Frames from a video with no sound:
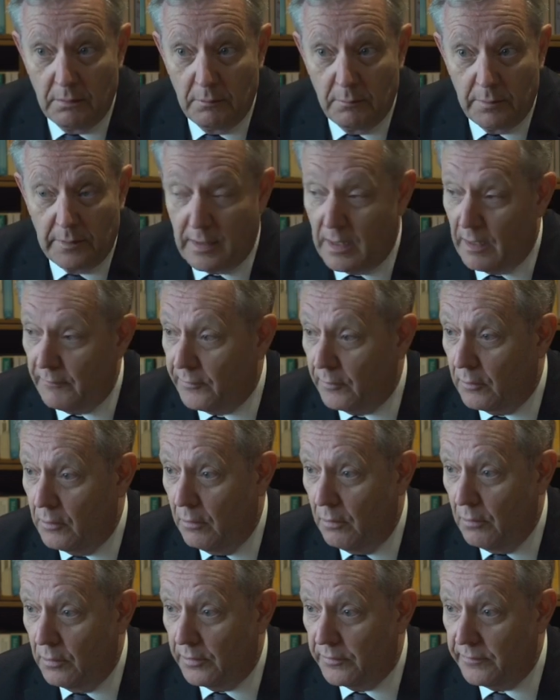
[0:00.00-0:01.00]
But half the
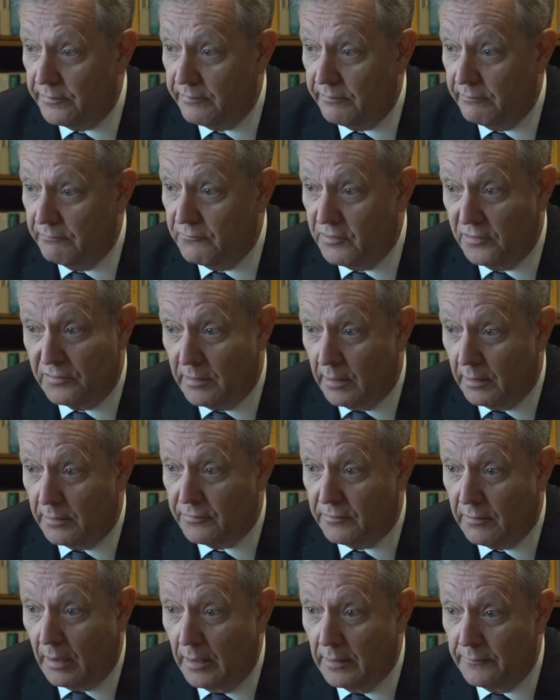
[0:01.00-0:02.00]
caucus just had a
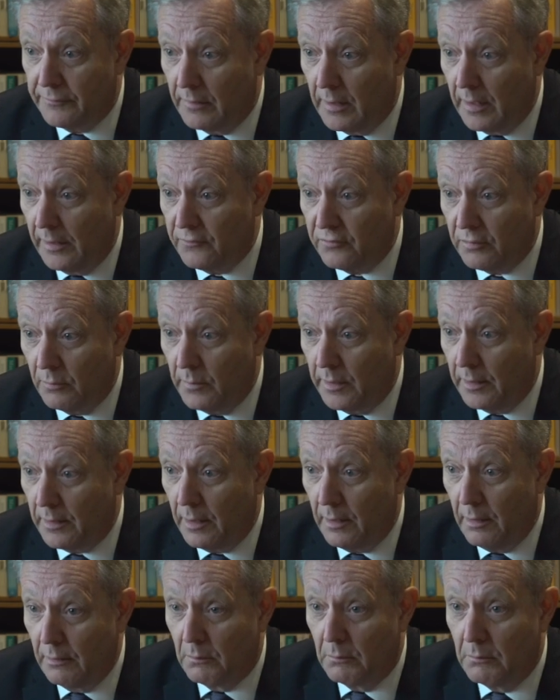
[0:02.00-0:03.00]
steak for lunch and went
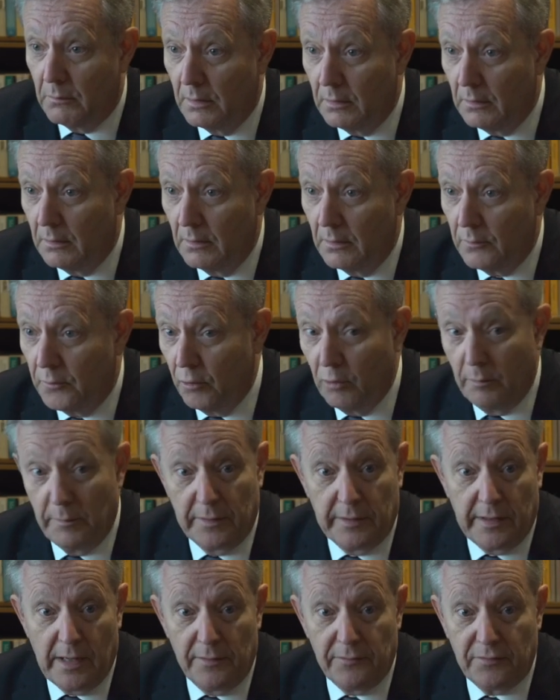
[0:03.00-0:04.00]
home.
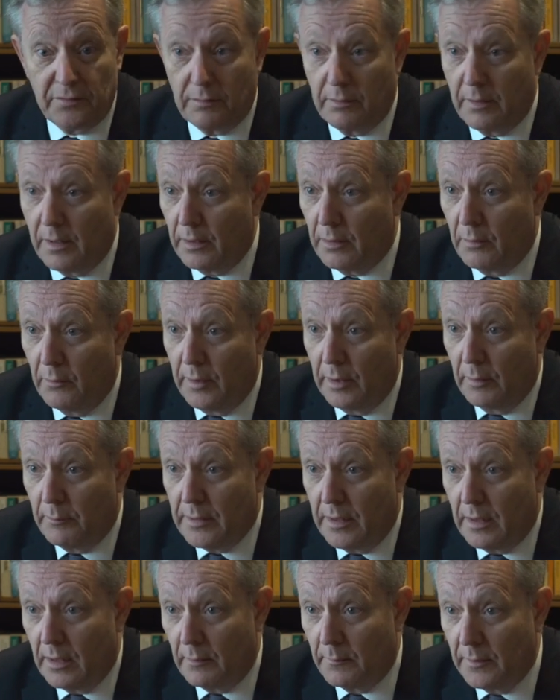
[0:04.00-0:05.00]
Norman Gunston hung around
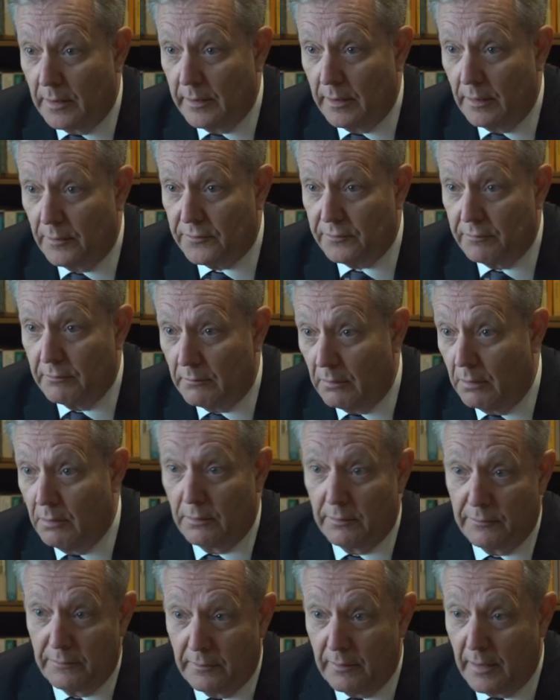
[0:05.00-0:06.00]
Parliament House
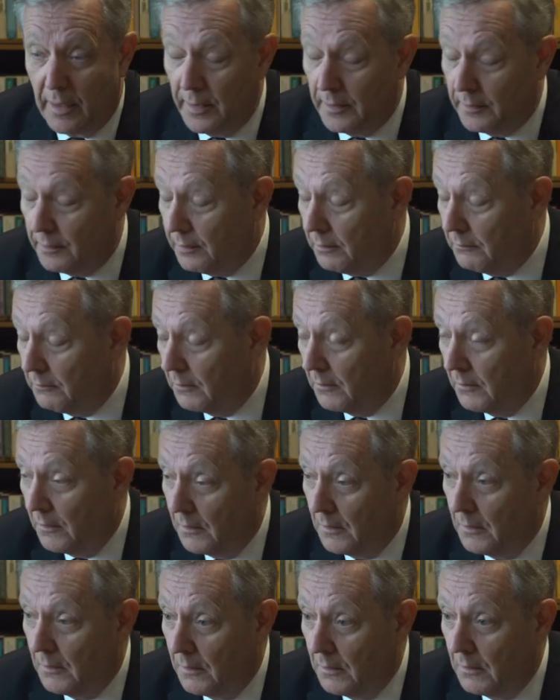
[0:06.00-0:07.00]
longer than they did.
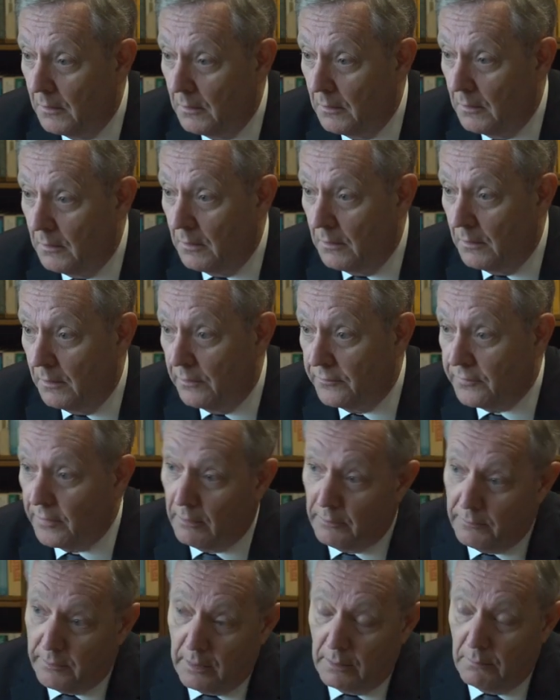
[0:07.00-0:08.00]

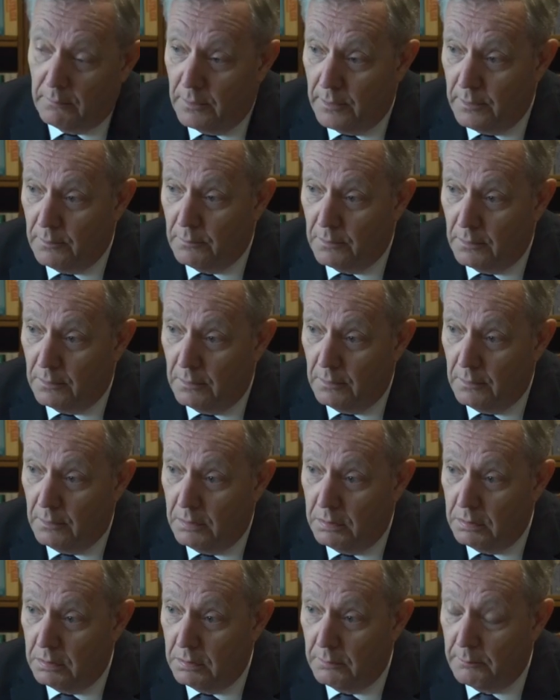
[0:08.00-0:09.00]
So there we
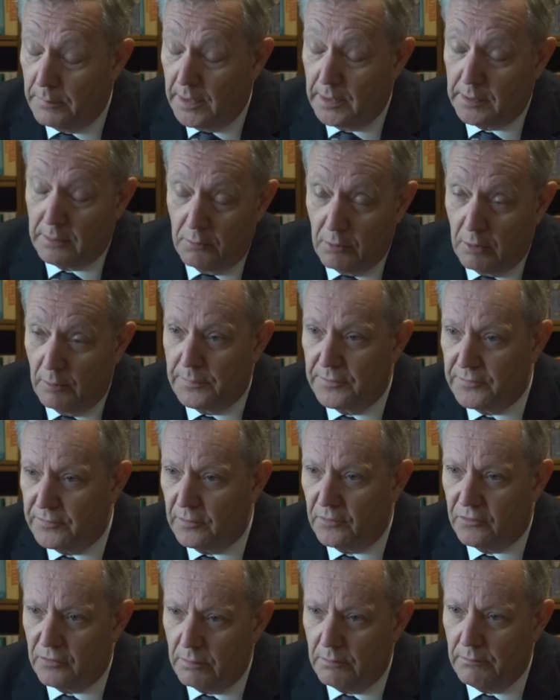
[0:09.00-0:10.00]
were, back in
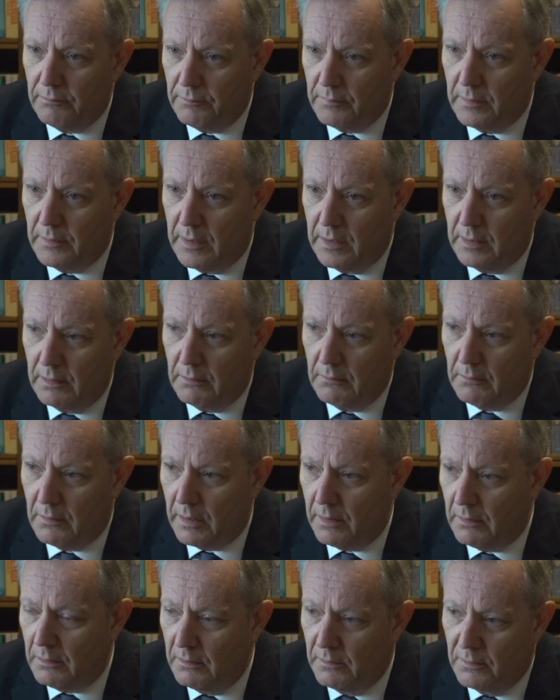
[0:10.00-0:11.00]
opposition,
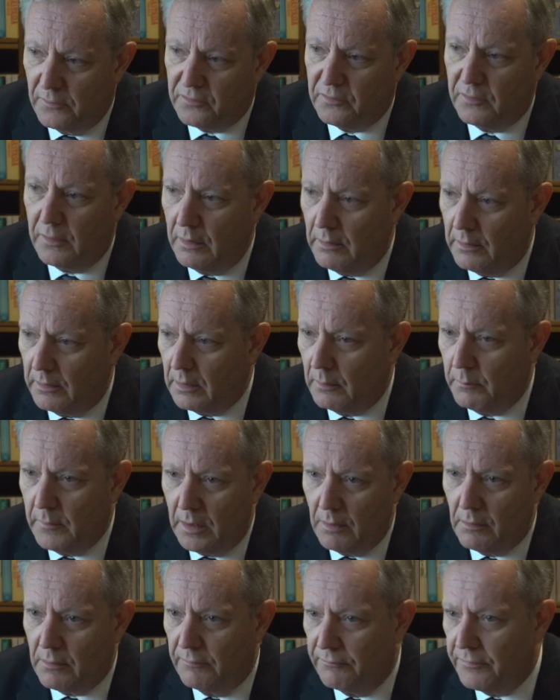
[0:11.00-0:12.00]
and staring at
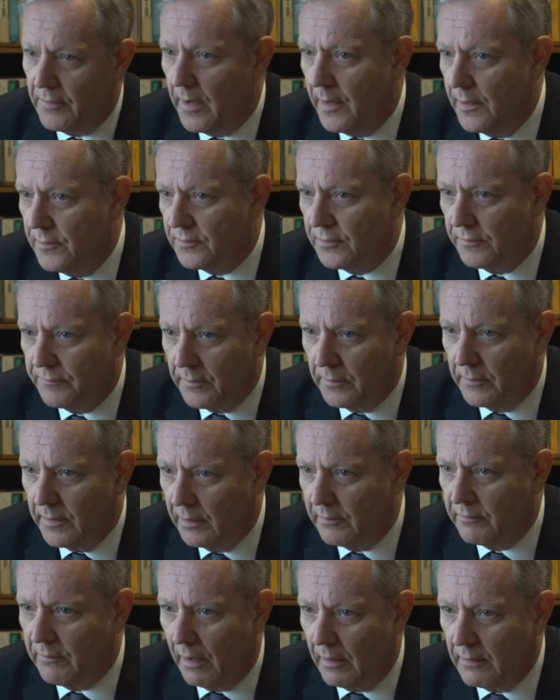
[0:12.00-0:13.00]
Malcolm Fraser for the
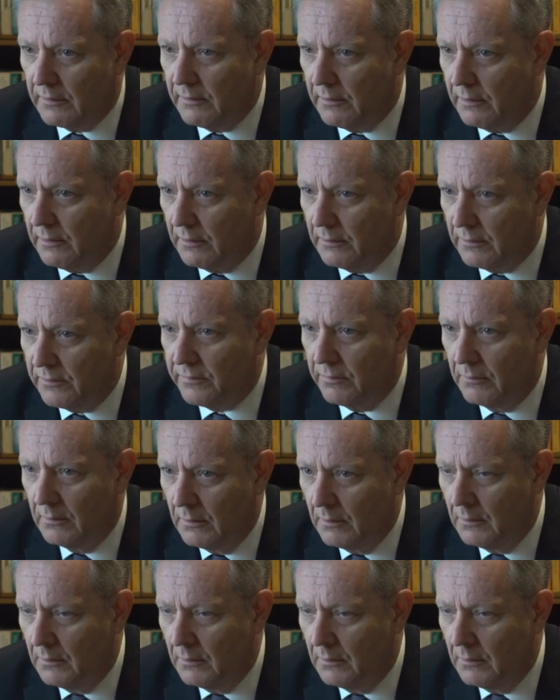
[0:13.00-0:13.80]
next 8 years.